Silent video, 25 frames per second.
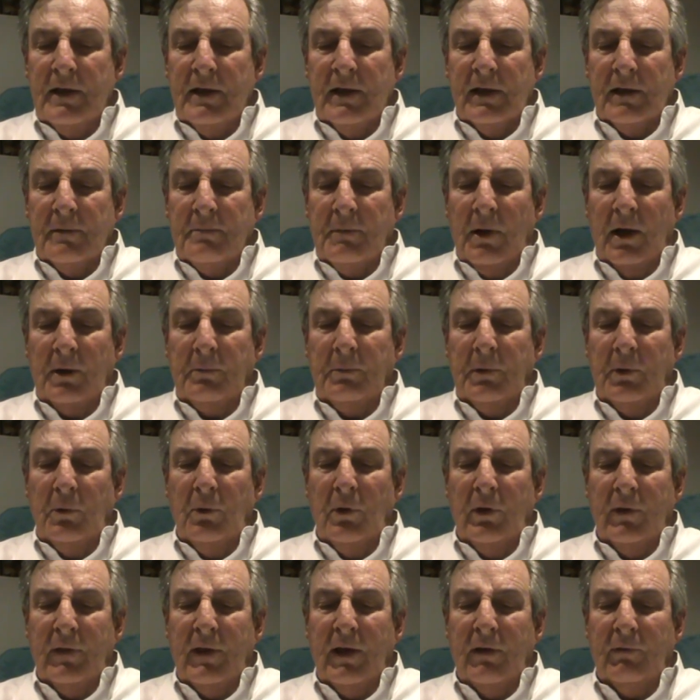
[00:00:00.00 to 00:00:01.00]
It might be
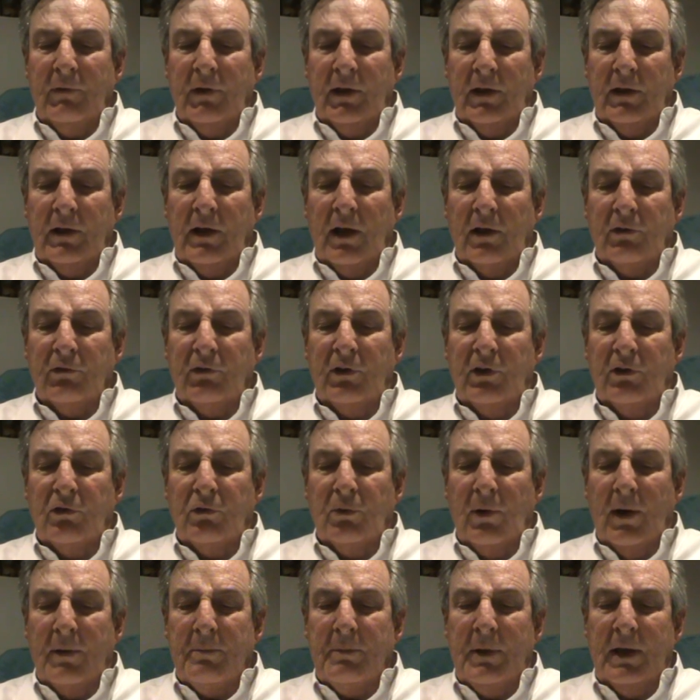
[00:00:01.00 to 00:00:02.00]
worth having a nice
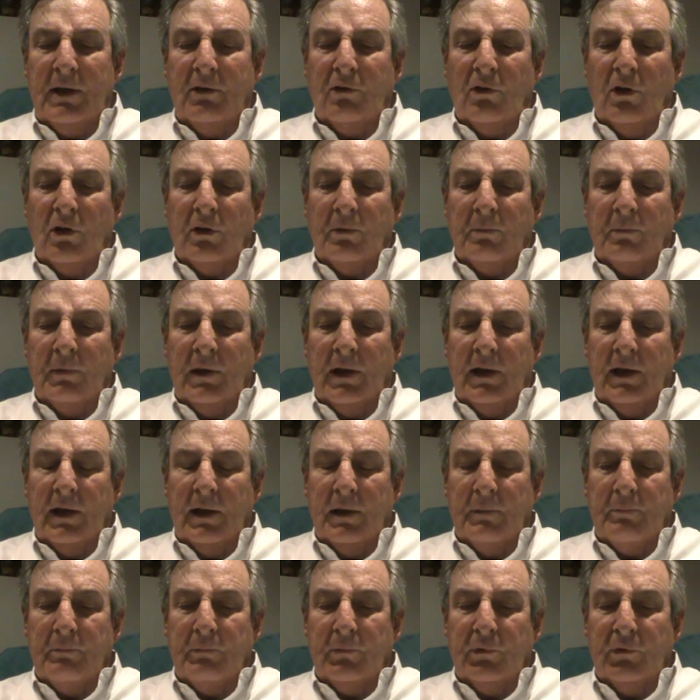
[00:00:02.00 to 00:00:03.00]
each-way bet
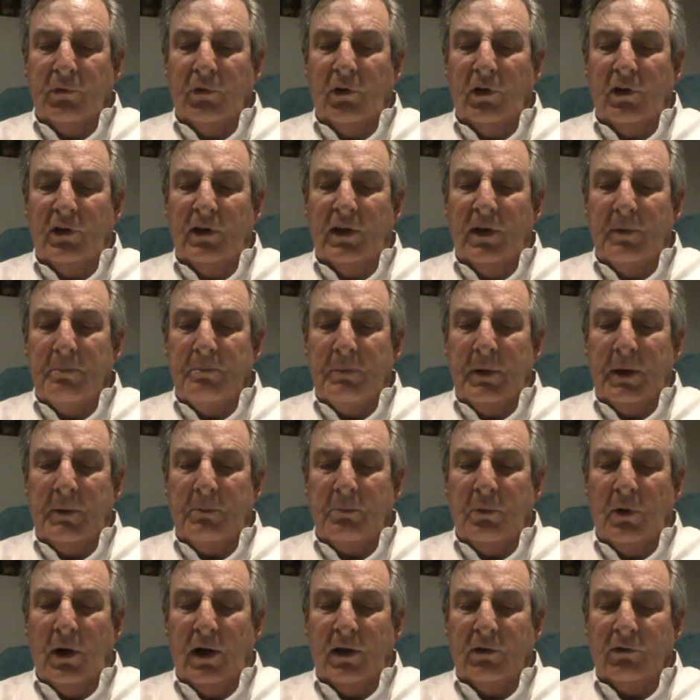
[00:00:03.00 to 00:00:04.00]
on. Certainly a big
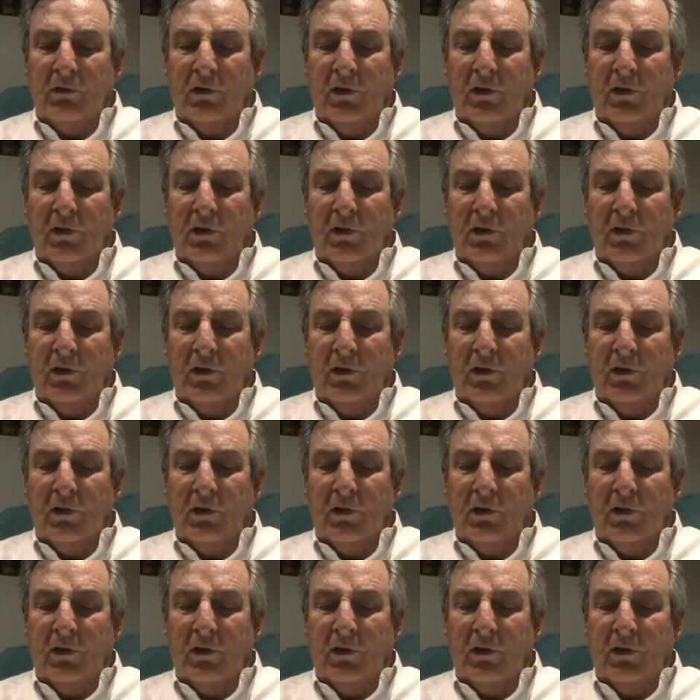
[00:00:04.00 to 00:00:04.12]
price.